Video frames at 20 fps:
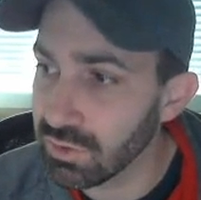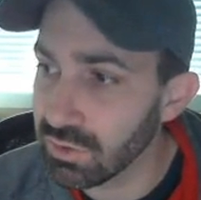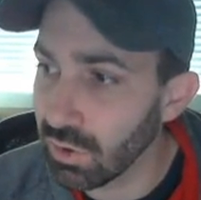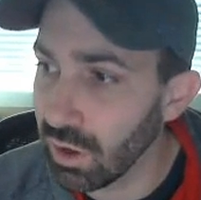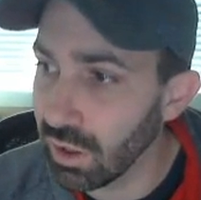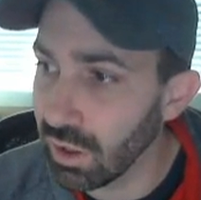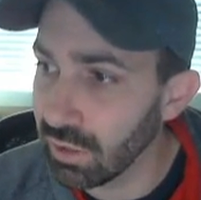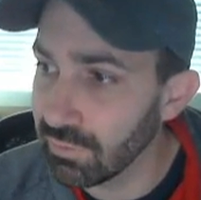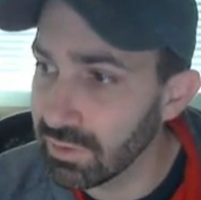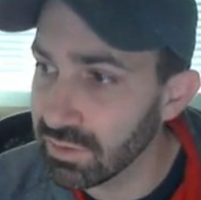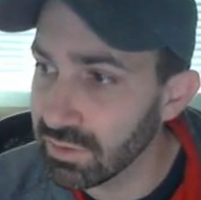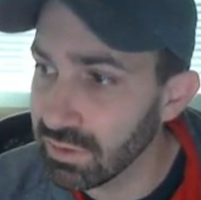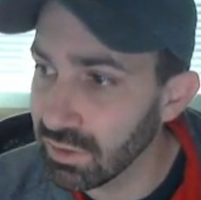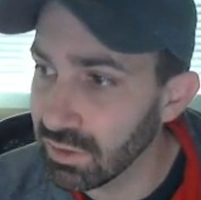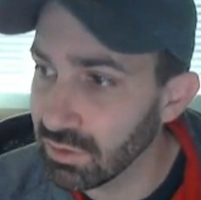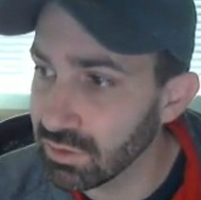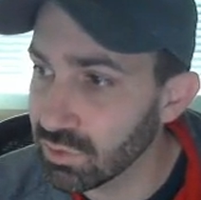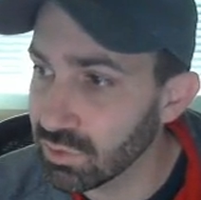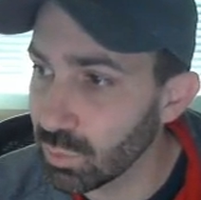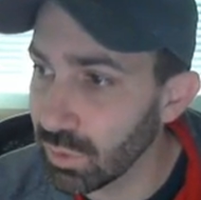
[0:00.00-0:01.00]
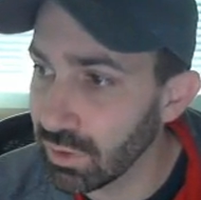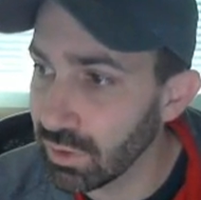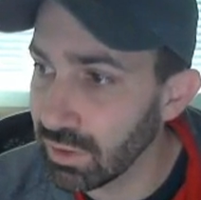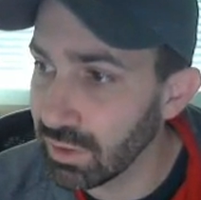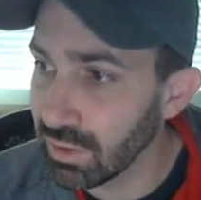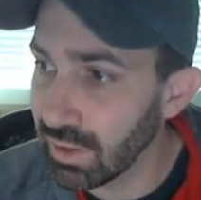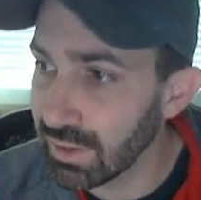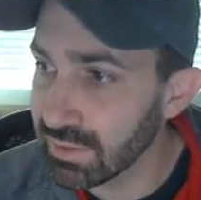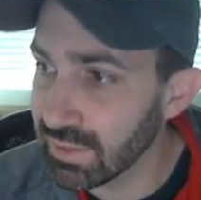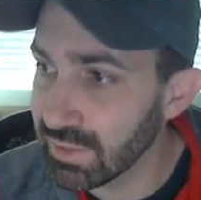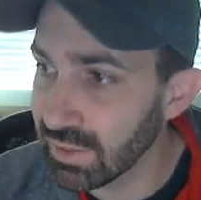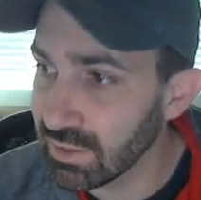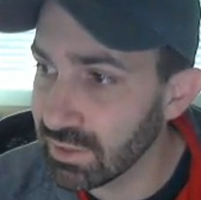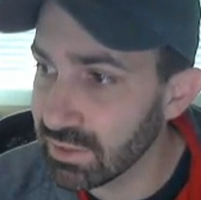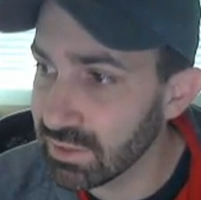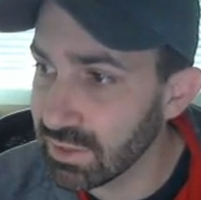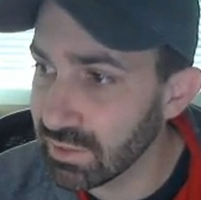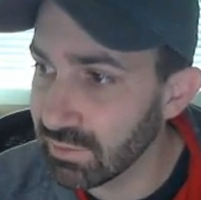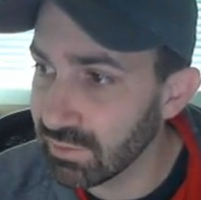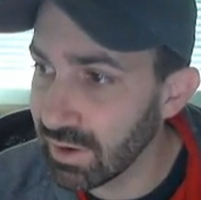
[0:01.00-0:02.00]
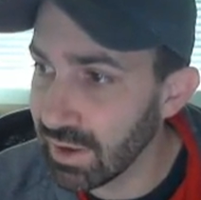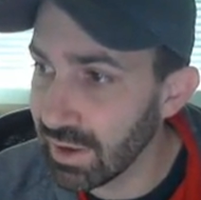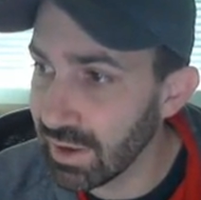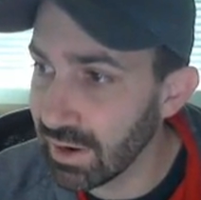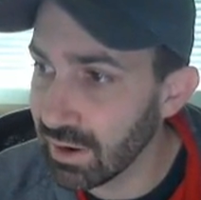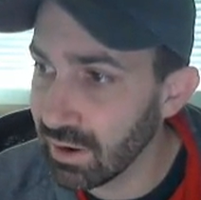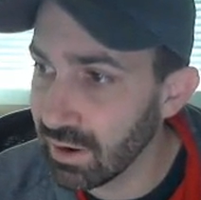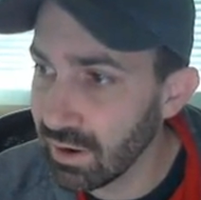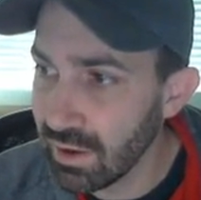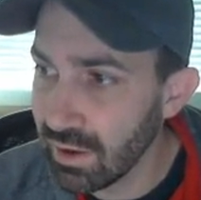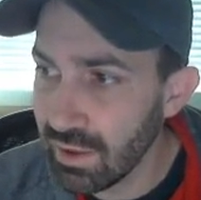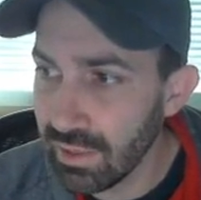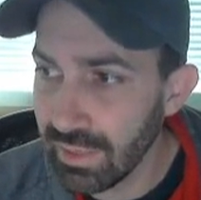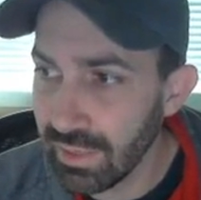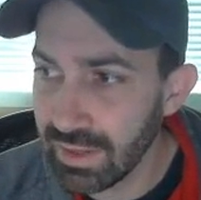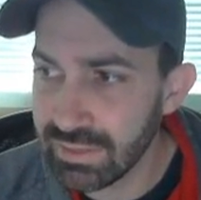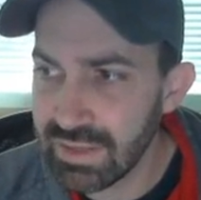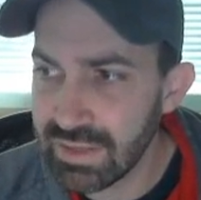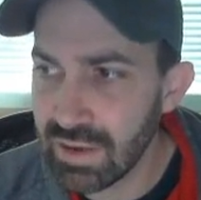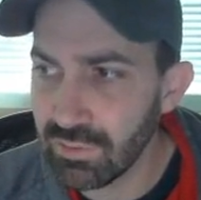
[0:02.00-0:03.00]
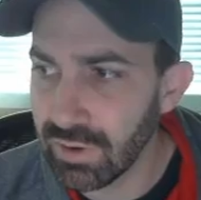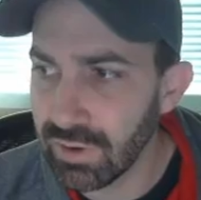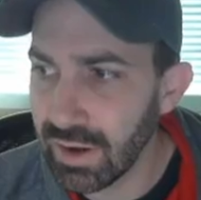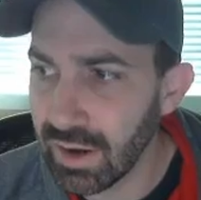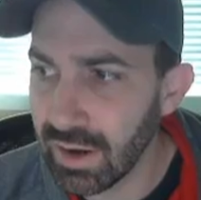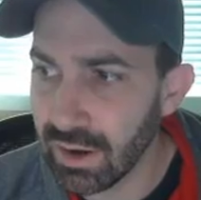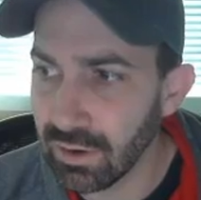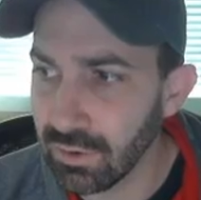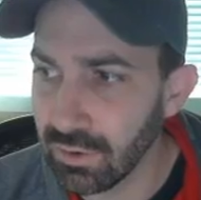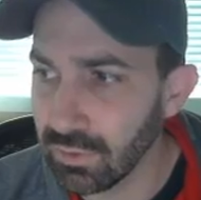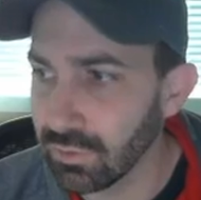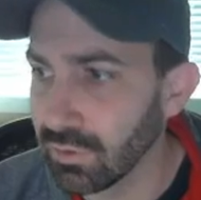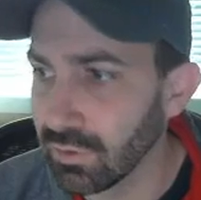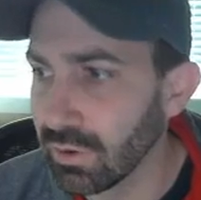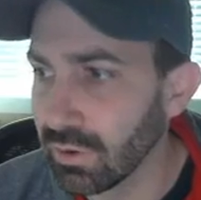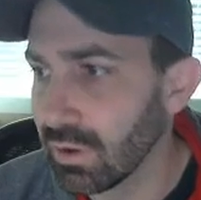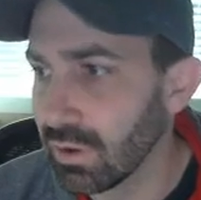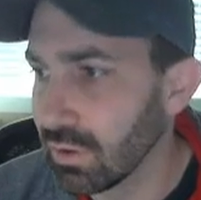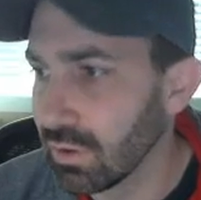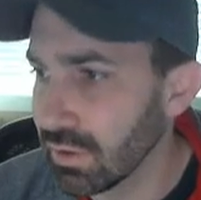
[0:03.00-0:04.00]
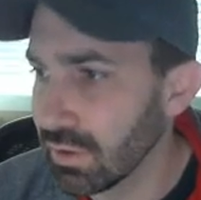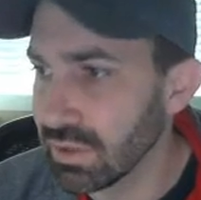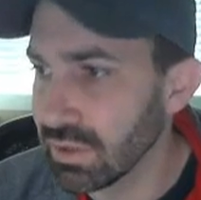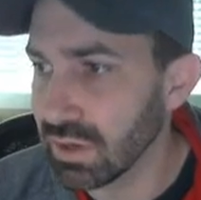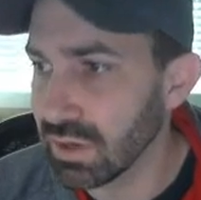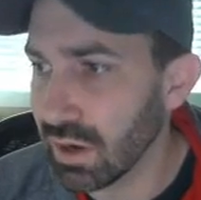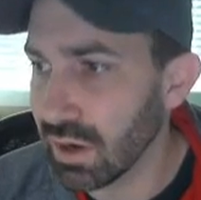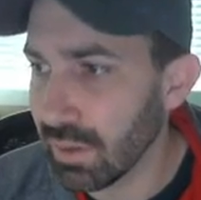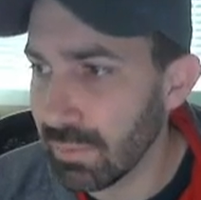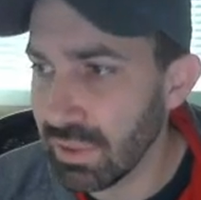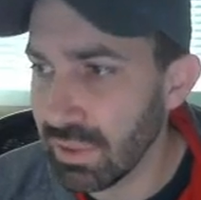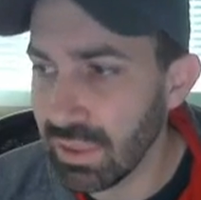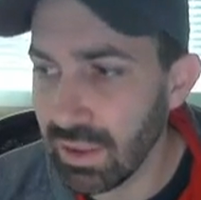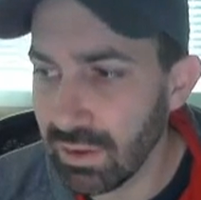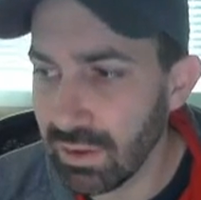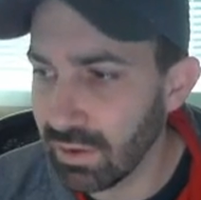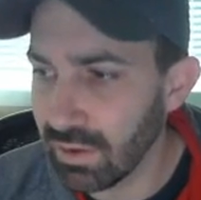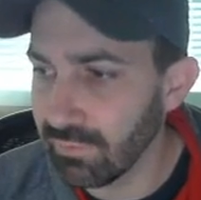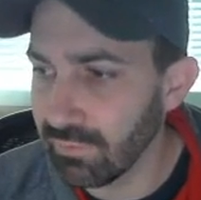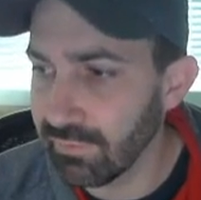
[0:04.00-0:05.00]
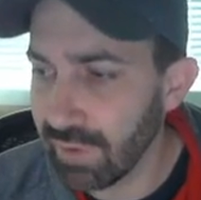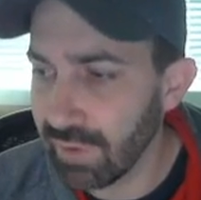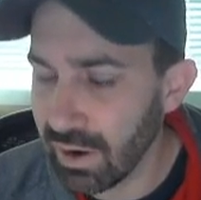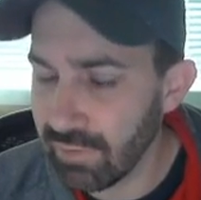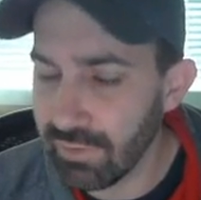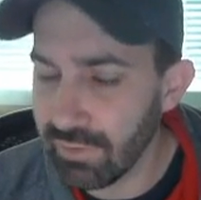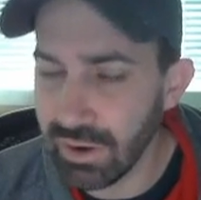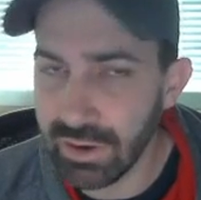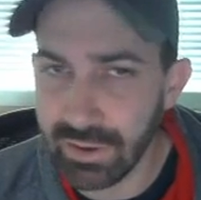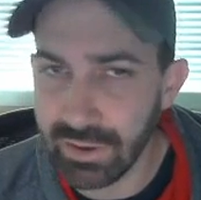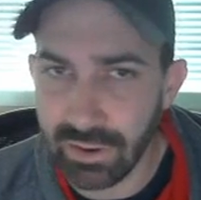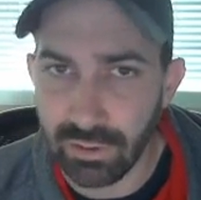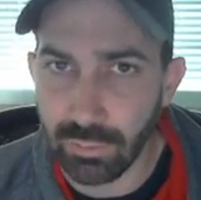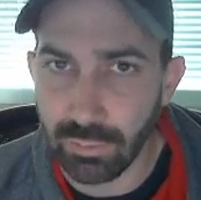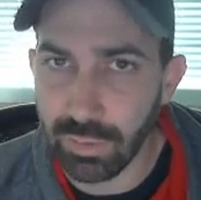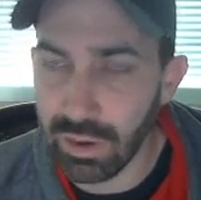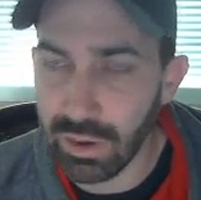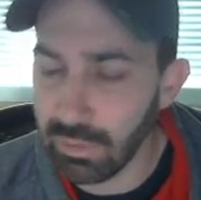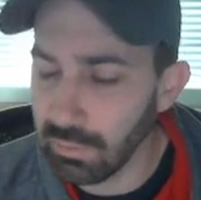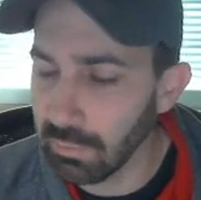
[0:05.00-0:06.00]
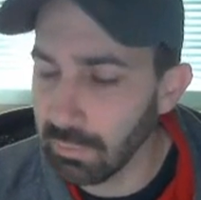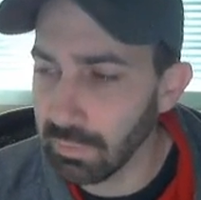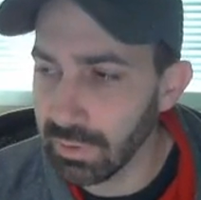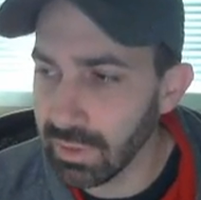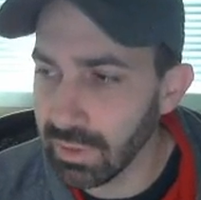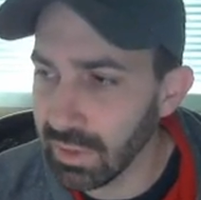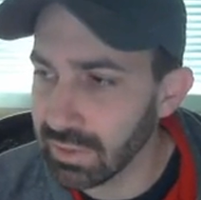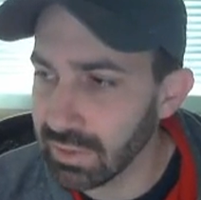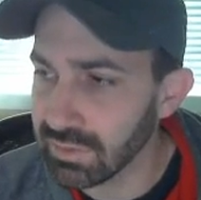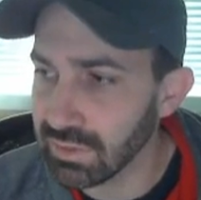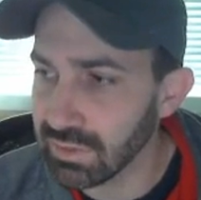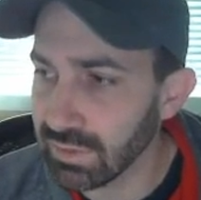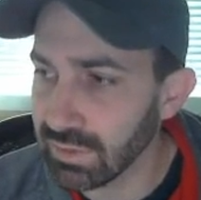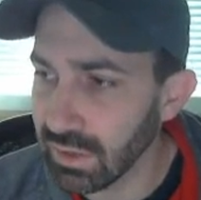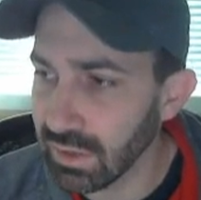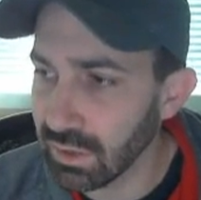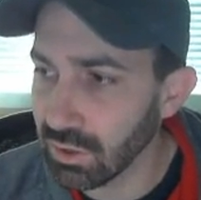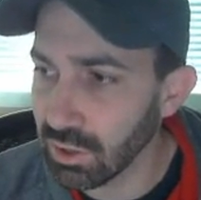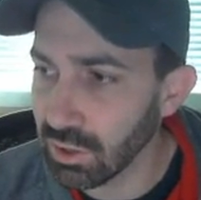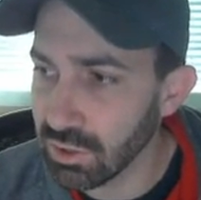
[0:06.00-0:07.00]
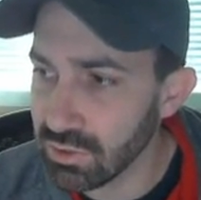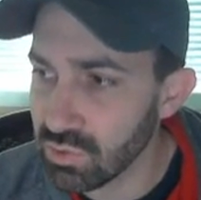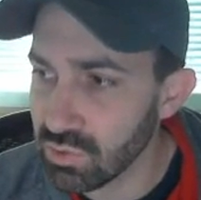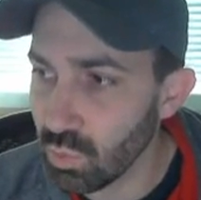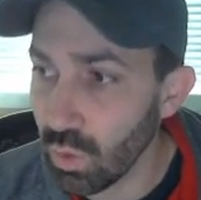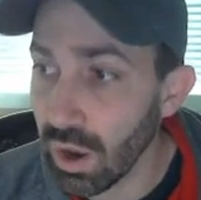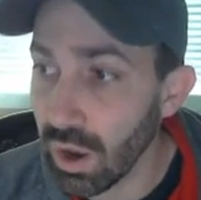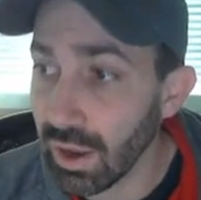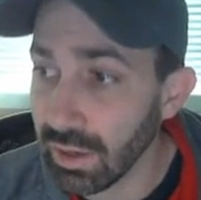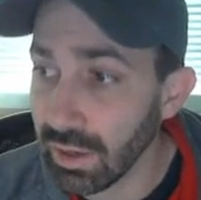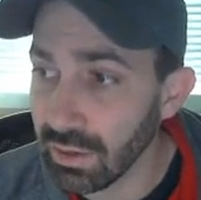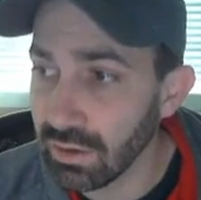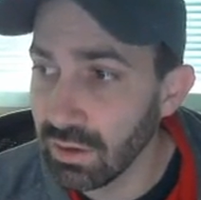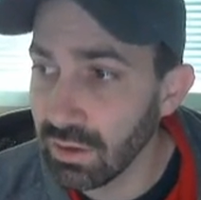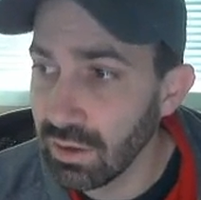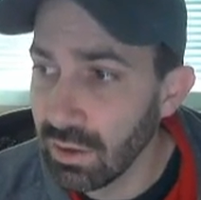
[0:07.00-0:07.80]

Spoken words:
So all of these little squiggly lines that you're seeing right here, that's how narrow these are. I mean, they're very, very narrow, probably less than 10 hertz wide.